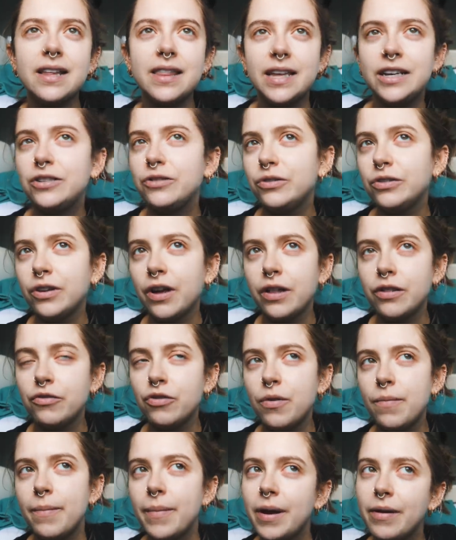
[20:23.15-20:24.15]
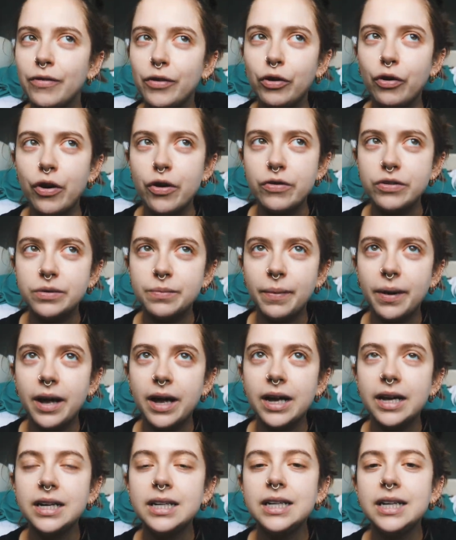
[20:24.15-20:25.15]
I think she was going through a bit of a growth
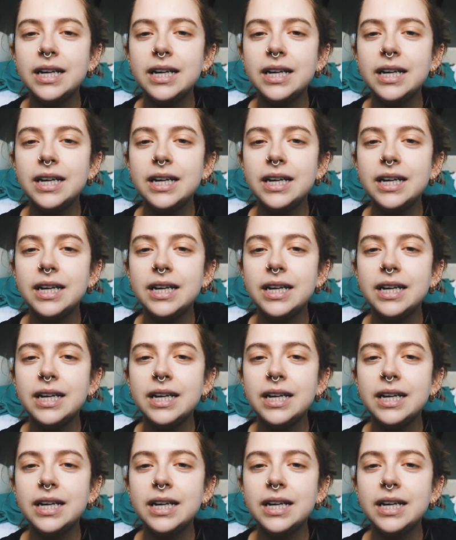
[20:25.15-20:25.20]
spurt